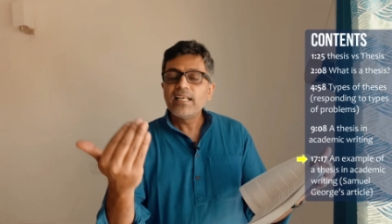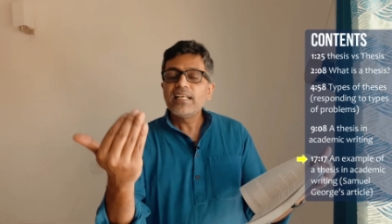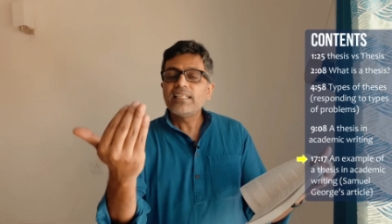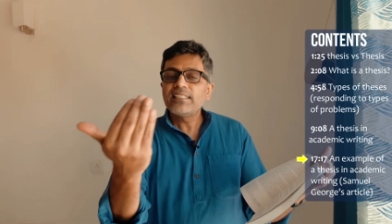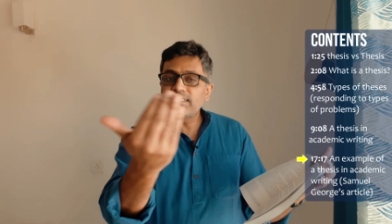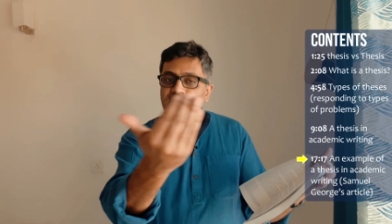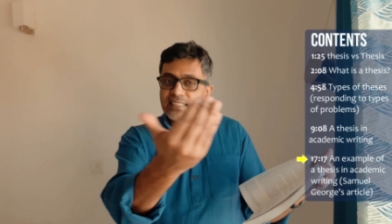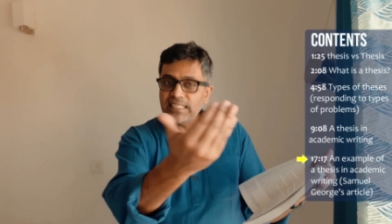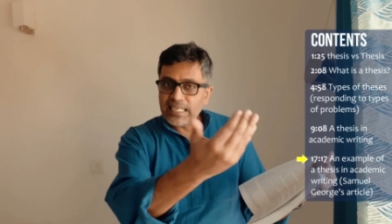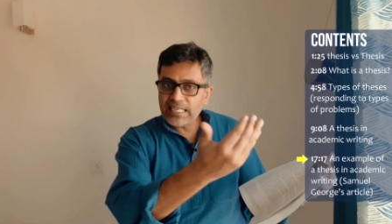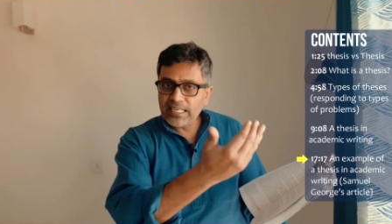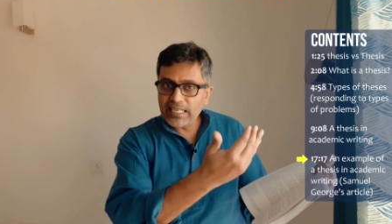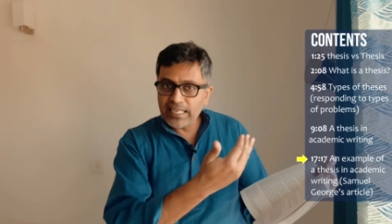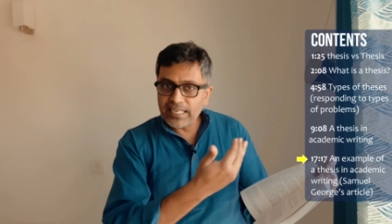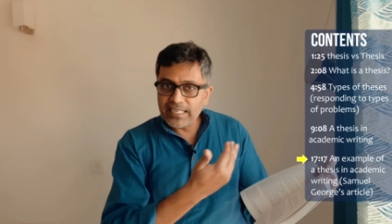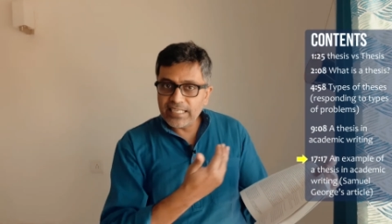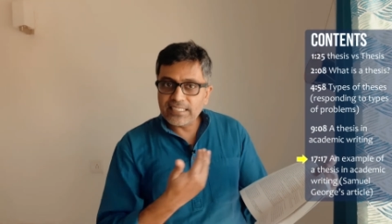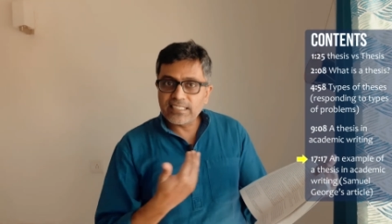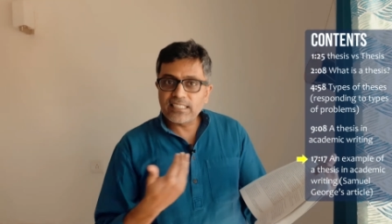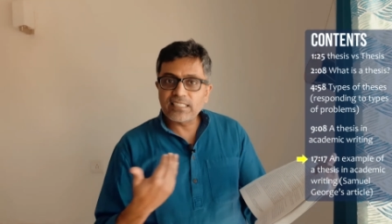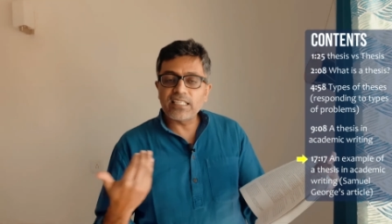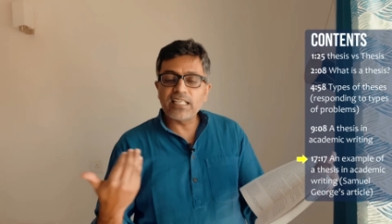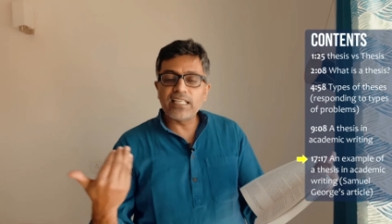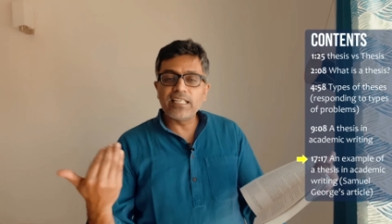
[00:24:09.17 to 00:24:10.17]
see in
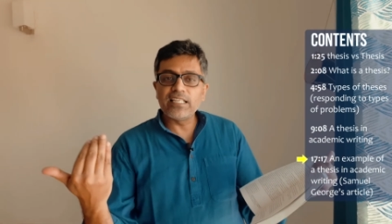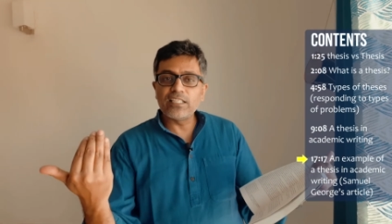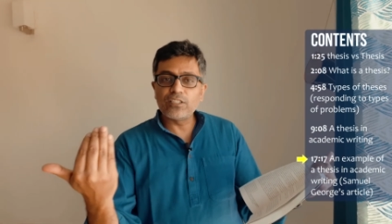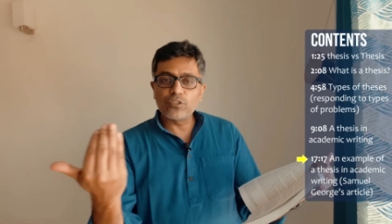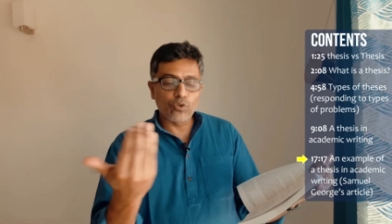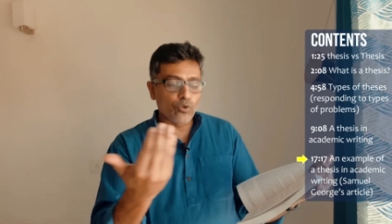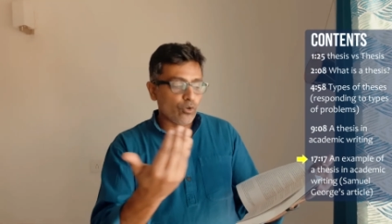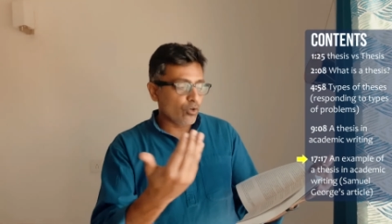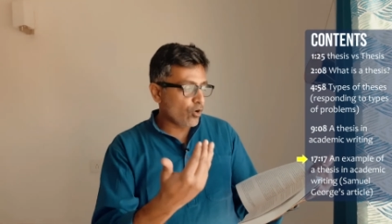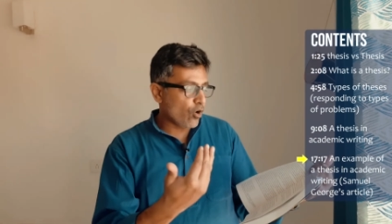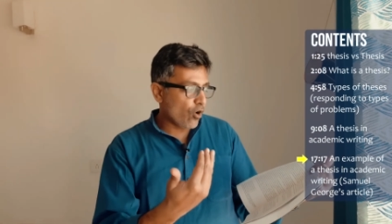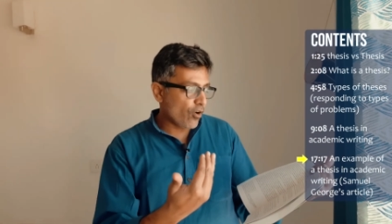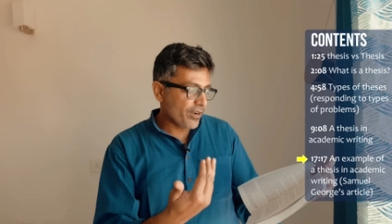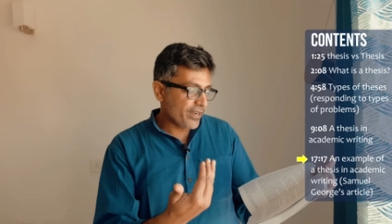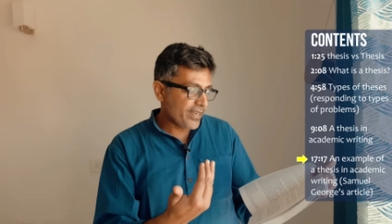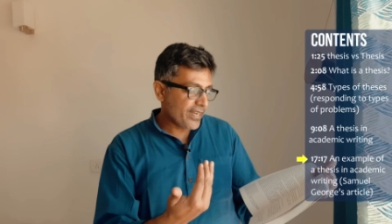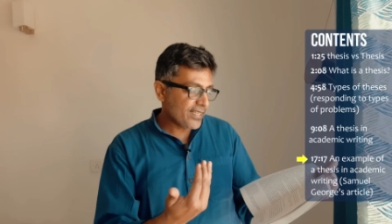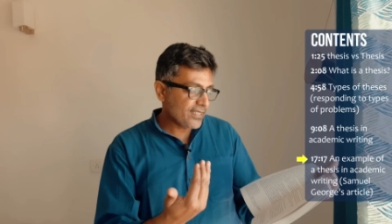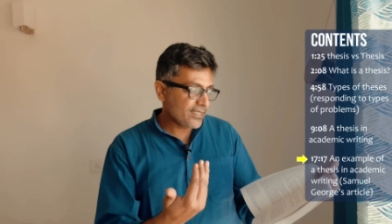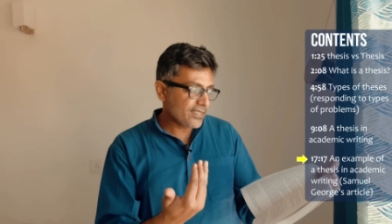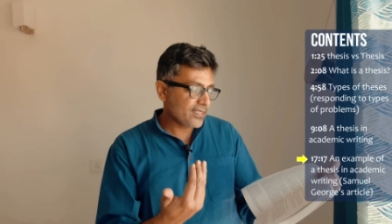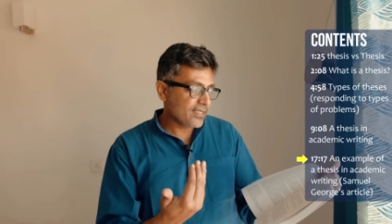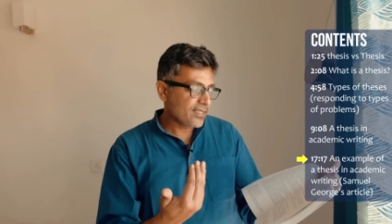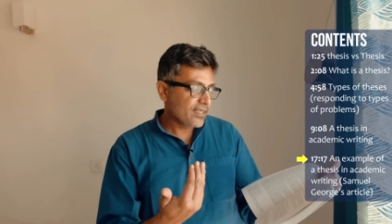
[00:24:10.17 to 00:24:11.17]
its, in its own
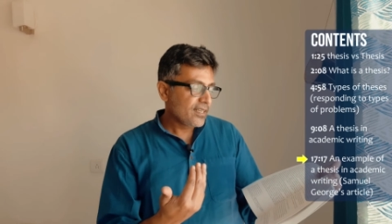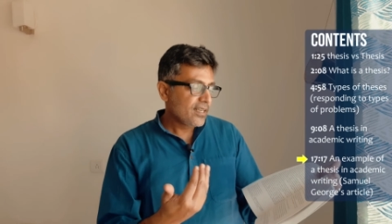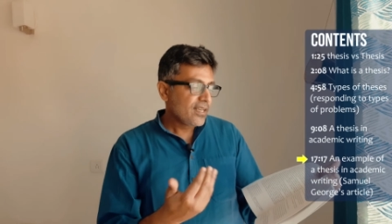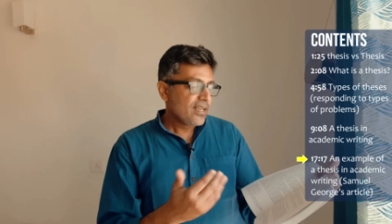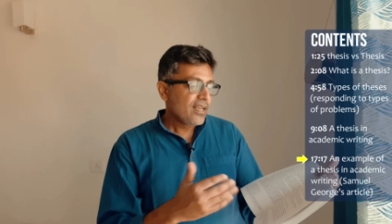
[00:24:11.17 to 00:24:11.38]
context.